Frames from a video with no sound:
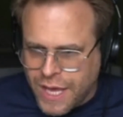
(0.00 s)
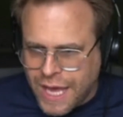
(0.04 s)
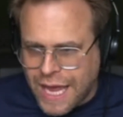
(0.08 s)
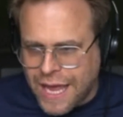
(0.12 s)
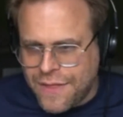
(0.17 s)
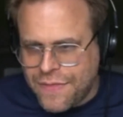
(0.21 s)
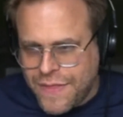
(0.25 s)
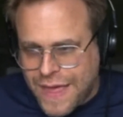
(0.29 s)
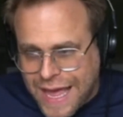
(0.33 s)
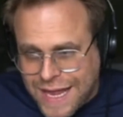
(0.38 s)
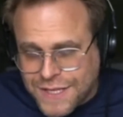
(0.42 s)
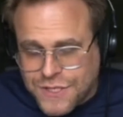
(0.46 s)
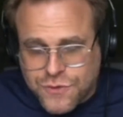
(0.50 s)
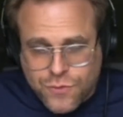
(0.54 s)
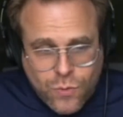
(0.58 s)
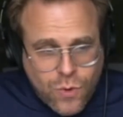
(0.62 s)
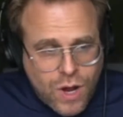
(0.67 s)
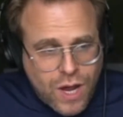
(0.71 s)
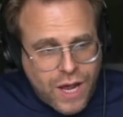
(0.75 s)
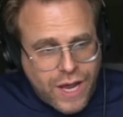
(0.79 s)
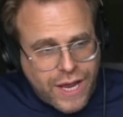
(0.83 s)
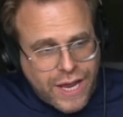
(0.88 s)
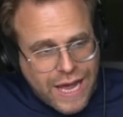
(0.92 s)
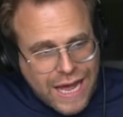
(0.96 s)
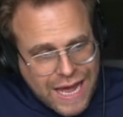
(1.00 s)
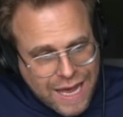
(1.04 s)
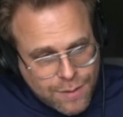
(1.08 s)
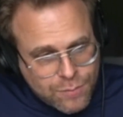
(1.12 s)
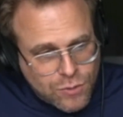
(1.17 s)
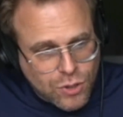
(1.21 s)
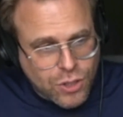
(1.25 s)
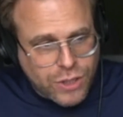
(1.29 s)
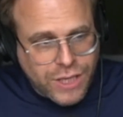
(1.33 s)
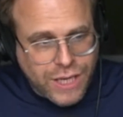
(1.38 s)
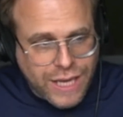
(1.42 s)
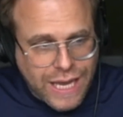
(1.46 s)
And that's why I'm
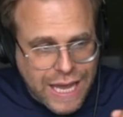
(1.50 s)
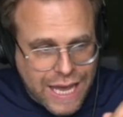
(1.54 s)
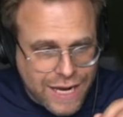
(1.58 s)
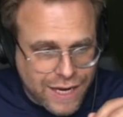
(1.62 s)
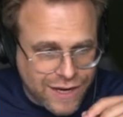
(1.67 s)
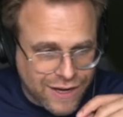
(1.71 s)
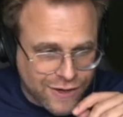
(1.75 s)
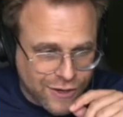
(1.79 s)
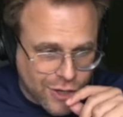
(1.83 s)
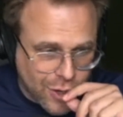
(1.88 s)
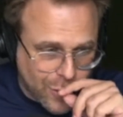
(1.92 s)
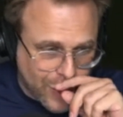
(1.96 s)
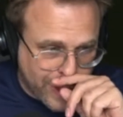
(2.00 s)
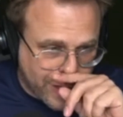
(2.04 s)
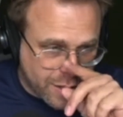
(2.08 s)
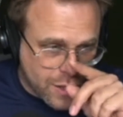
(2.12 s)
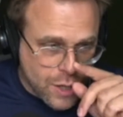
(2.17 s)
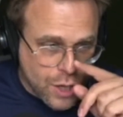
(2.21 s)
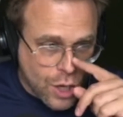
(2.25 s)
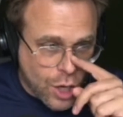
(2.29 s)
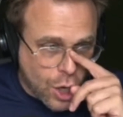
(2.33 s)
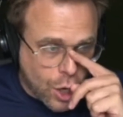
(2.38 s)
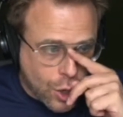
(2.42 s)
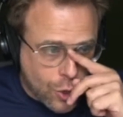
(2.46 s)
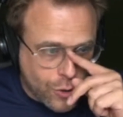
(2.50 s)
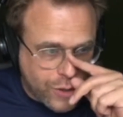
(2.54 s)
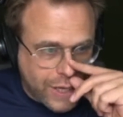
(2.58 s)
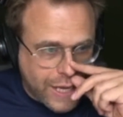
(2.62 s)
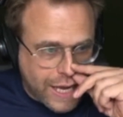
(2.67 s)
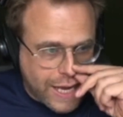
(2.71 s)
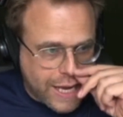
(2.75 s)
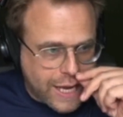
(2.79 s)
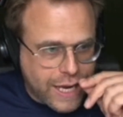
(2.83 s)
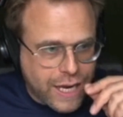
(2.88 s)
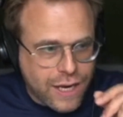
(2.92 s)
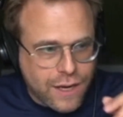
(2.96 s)
looking at it and going,
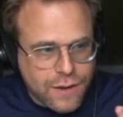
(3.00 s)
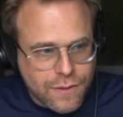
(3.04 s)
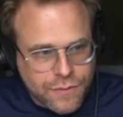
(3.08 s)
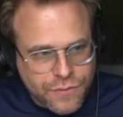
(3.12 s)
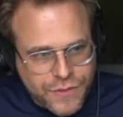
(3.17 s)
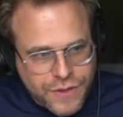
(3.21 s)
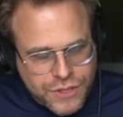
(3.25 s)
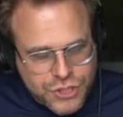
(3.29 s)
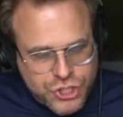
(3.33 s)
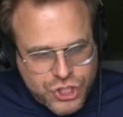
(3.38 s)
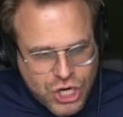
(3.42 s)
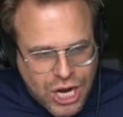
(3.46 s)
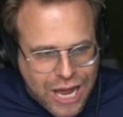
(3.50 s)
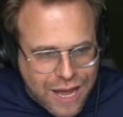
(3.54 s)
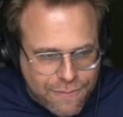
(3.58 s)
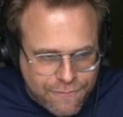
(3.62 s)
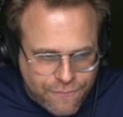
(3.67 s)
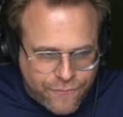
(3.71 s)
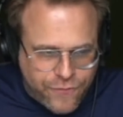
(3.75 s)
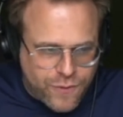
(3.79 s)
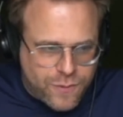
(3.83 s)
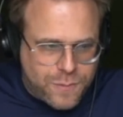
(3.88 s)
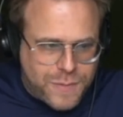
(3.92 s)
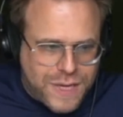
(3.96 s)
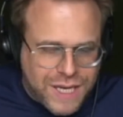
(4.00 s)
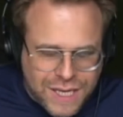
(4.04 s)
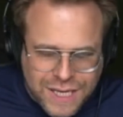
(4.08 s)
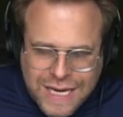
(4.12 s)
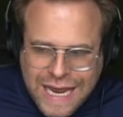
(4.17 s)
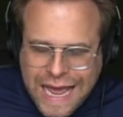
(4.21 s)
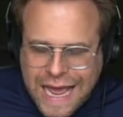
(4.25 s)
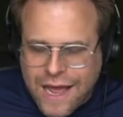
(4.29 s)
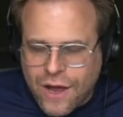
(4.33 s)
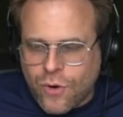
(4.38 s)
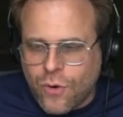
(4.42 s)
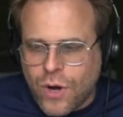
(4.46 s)
okay, the job for me
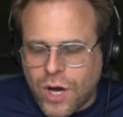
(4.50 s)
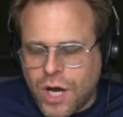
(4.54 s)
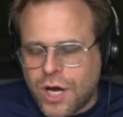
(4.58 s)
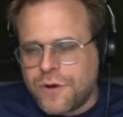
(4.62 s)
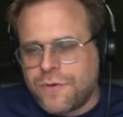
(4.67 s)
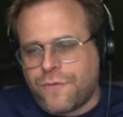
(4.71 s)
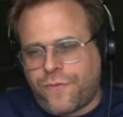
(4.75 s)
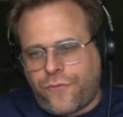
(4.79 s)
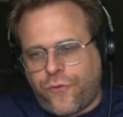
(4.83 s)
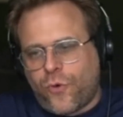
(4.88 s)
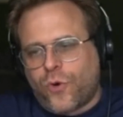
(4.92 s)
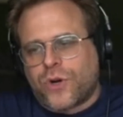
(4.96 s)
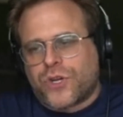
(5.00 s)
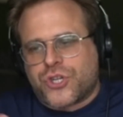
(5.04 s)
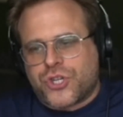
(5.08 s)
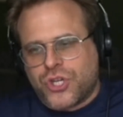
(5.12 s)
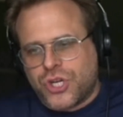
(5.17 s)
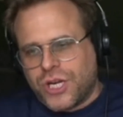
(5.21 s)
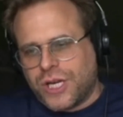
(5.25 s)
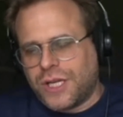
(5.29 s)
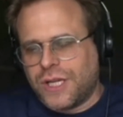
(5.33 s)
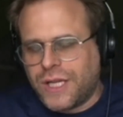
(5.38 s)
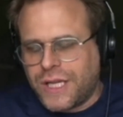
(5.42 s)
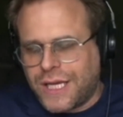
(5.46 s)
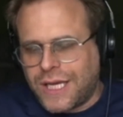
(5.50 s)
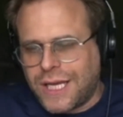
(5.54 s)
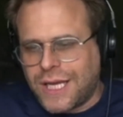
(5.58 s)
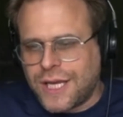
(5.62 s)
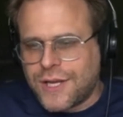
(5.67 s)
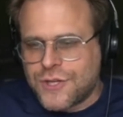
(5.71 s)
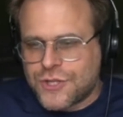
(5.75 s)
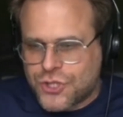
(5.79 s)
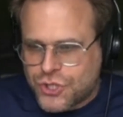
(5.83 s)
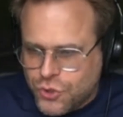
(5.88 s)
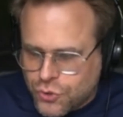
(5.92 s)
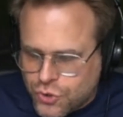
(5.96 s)
now, unfortunately,
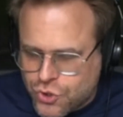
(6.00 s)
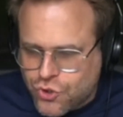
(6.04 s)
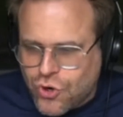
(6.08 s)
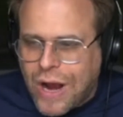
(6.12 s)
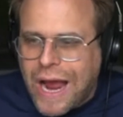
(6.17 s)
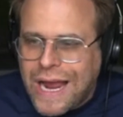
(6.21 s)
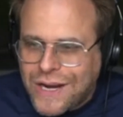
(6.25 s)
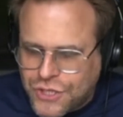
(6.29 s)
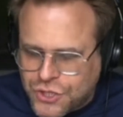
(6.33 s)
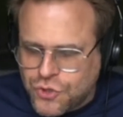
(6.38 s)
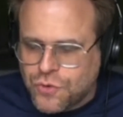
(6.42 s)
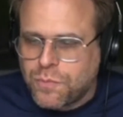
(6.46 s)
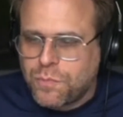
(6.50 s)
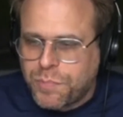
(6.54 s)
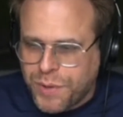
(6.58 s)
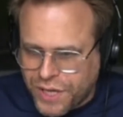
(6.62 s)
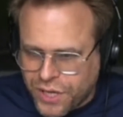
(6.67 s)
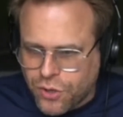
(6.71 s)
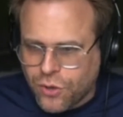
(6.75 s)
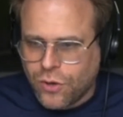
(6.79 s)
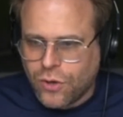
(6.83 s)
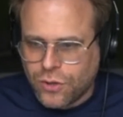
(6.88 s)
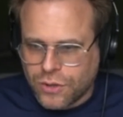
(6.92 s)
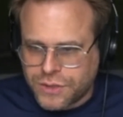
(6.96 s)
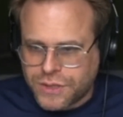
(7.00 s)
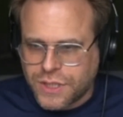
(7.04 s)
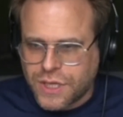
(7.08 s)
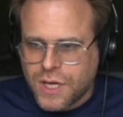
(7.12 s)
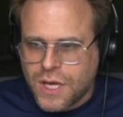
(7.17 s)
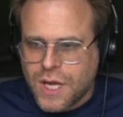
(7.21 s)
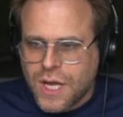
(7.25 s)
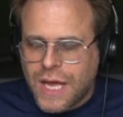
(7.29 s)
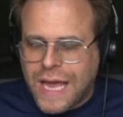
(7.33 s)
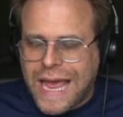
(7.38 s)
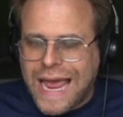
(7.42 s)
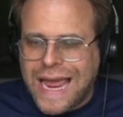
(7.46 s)
is to try to build
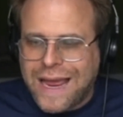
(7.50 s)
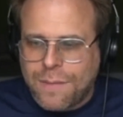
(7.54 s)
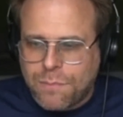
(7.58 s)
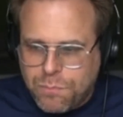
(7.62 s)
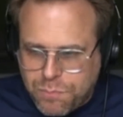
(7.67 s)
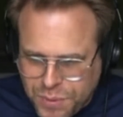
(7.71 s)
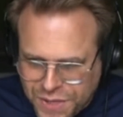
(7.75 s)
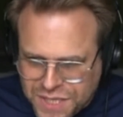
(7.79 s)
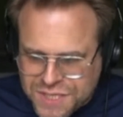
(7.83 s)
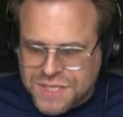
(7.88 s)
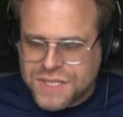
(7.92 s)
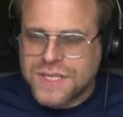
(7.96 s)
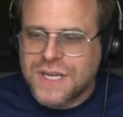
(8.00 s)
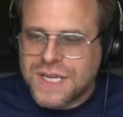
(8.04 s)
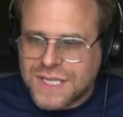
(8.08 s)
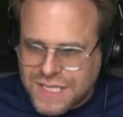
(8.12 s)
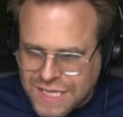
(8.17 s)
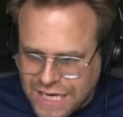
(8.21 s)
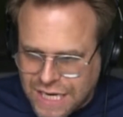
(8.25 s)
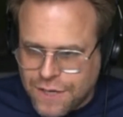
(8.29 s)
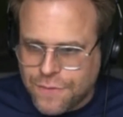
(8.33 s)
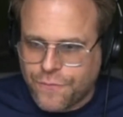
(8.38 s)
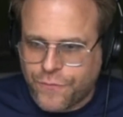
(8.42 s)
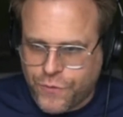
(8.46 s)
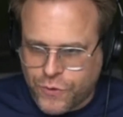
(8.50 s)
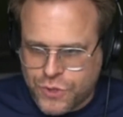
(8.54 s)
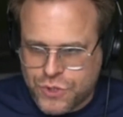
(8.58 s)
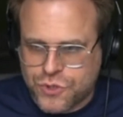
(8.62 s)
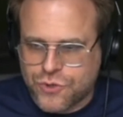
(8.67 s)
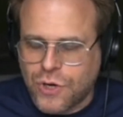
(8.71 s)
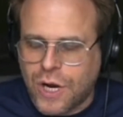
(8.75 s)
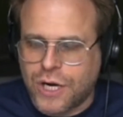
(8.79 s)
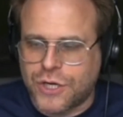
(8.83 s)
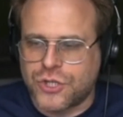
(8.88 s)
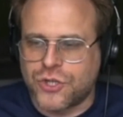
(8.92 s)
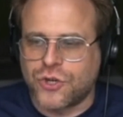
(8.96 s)
a business
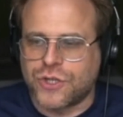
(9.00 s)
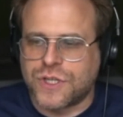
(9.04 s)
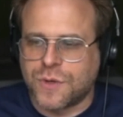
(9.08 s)
infrastructure